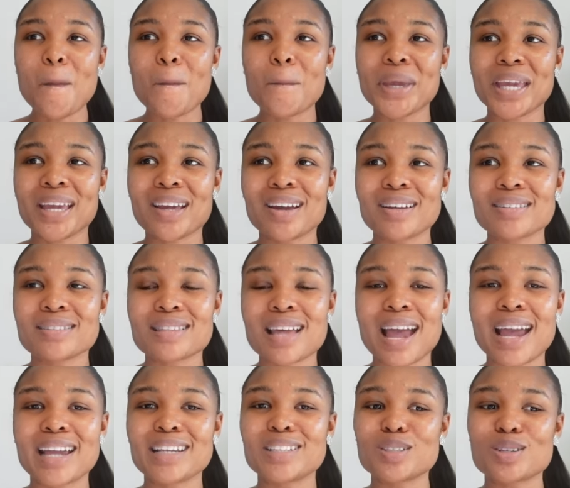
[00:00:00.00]
because
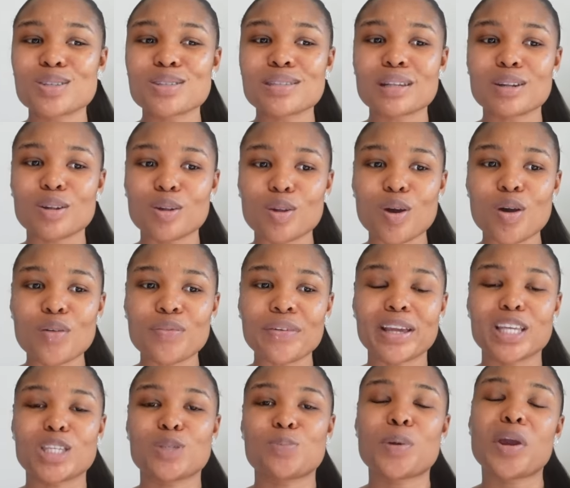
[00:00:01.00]
I just love
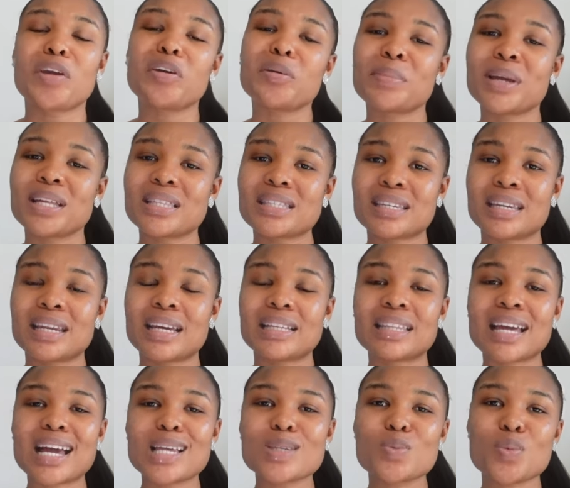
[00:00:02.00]
experimenting,
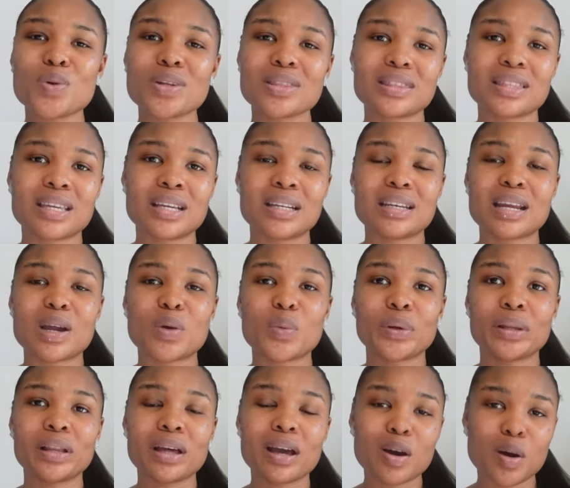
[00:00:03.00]
and that's one thing that
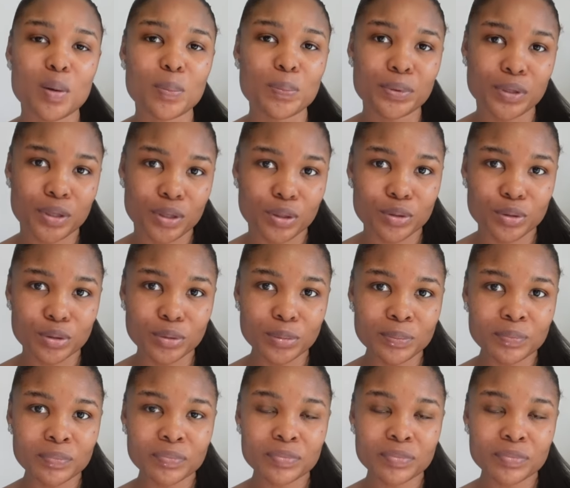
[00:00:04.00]
will help you